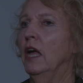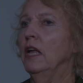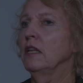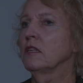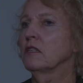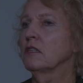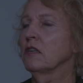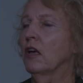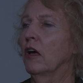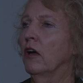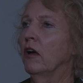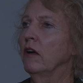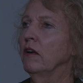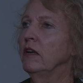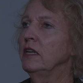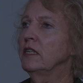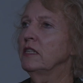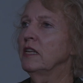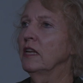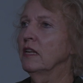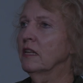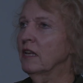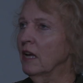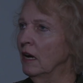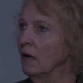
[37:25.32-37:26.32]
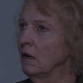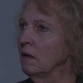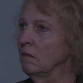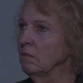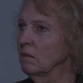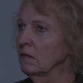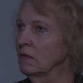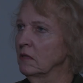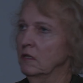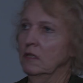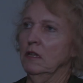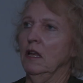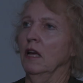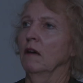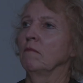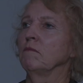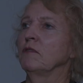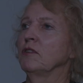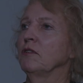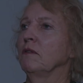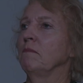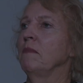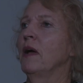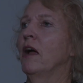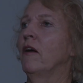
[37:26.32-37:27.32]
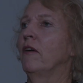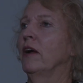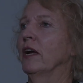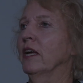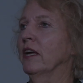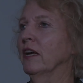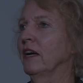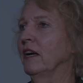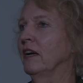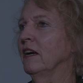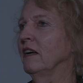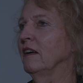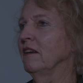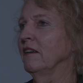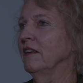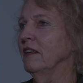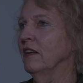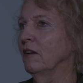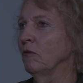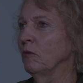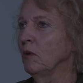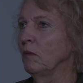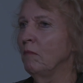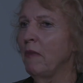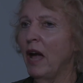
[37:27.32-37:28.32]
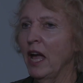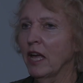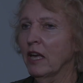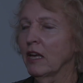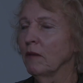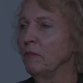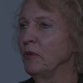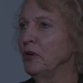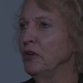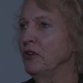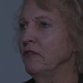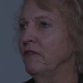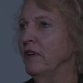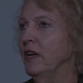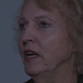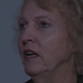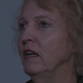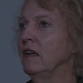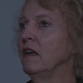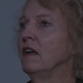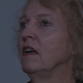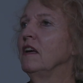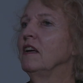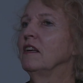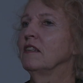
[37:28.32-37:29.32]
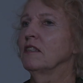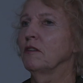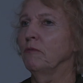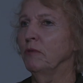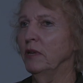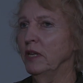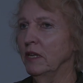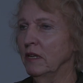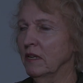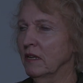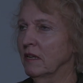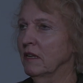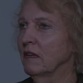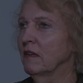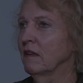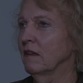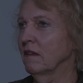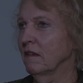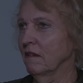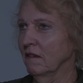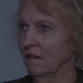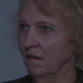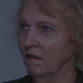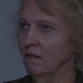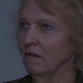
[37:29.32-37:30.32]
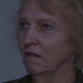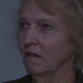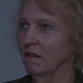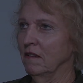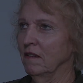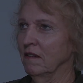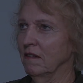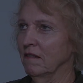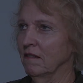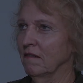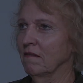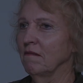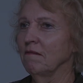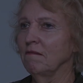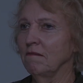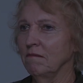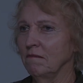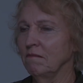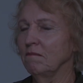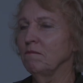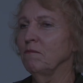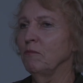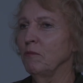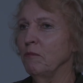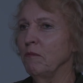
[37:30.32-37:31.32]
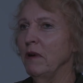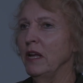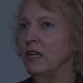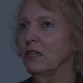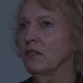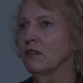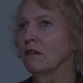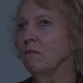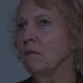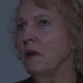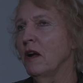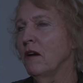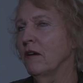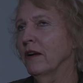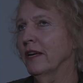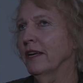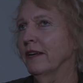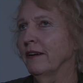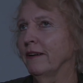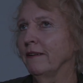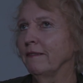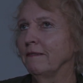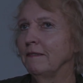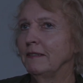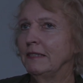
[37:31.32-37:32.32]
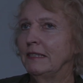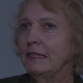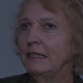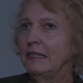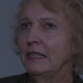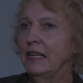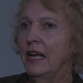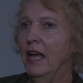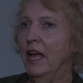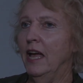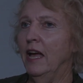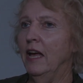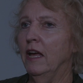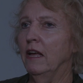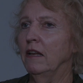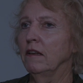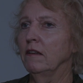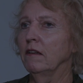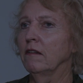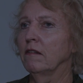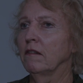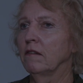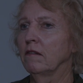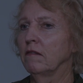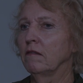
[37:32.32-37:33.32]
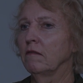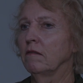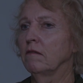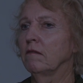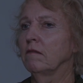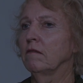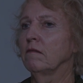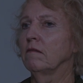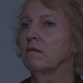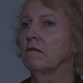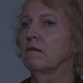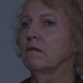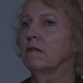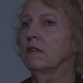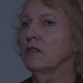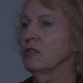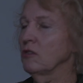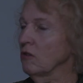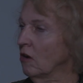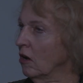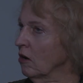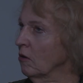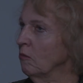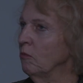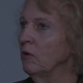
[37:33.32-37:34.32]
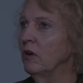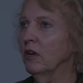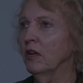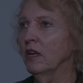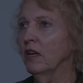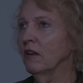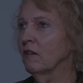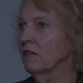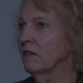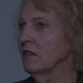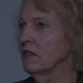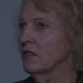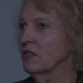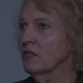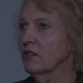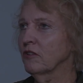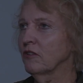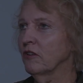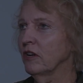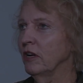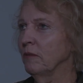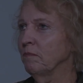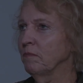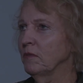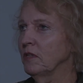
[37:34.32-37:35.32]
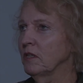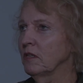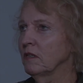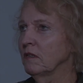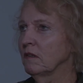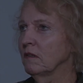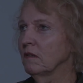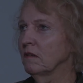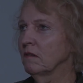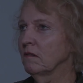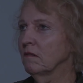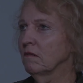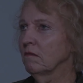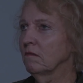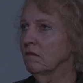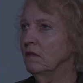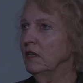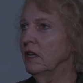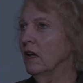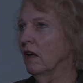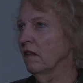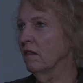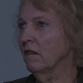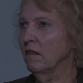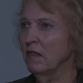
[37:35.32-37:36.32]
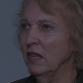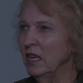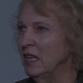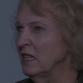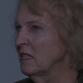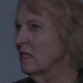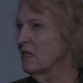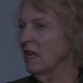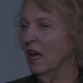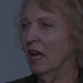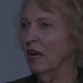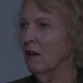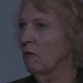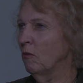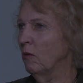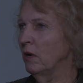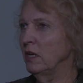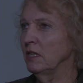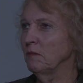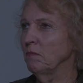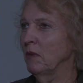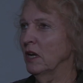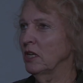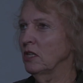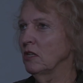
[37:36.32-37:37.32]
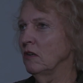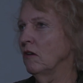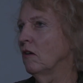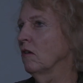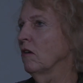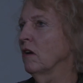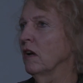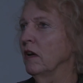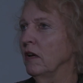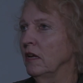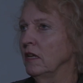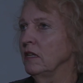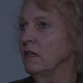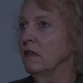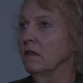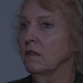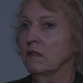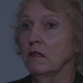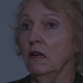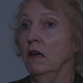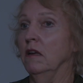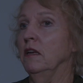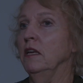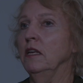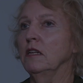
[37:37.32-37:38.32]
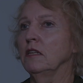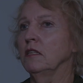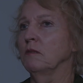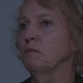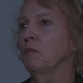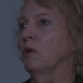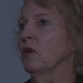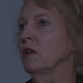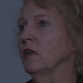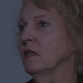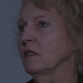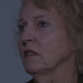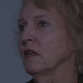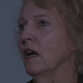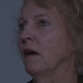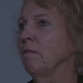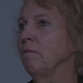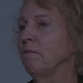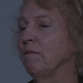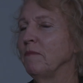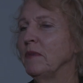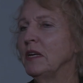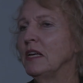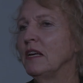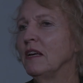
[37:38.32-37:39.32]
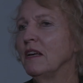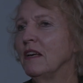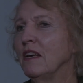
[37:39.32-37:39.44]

and so he said come come to america you know we'll make a movie so we, we went to america and started working on the script you know things take always much longer and so he just put us up mm.